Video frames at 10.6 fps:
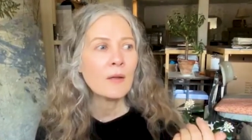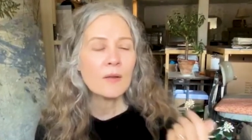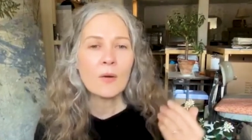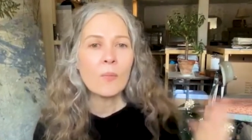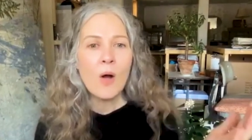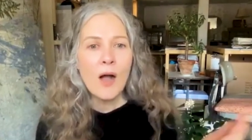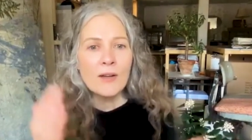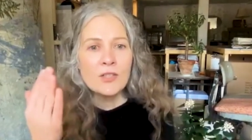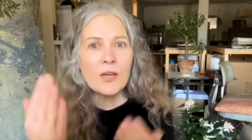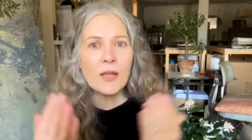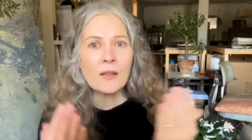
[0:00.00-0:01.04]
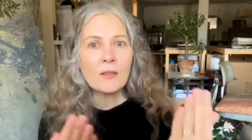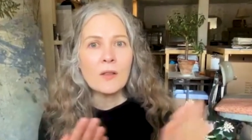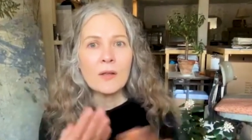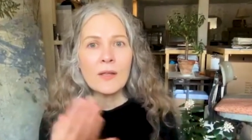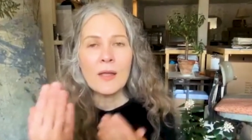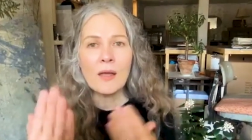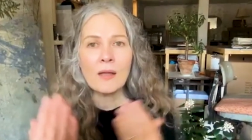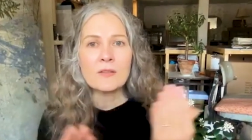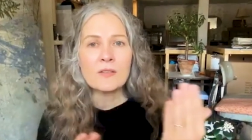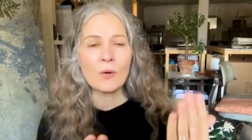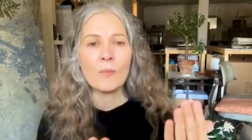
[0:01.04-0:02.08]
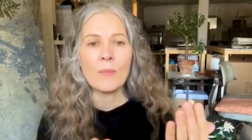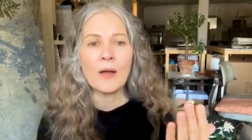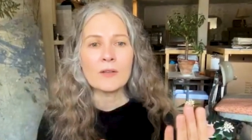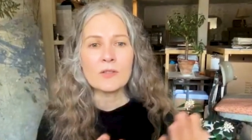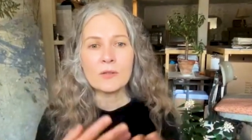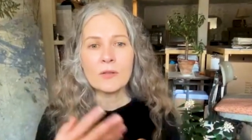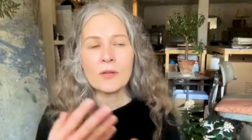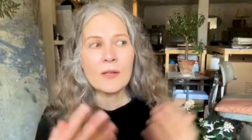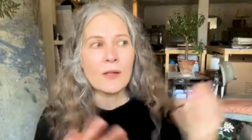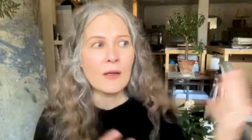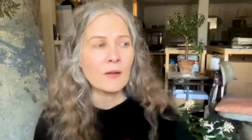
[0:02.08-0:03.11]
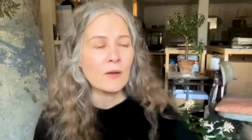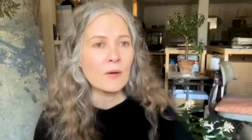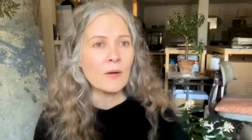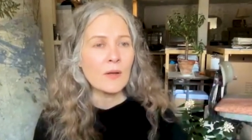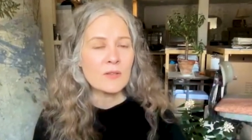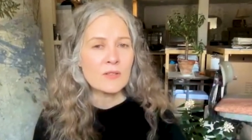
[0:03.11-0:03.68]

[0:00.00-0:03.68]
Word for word: you're watching and looking at so much you're looking at your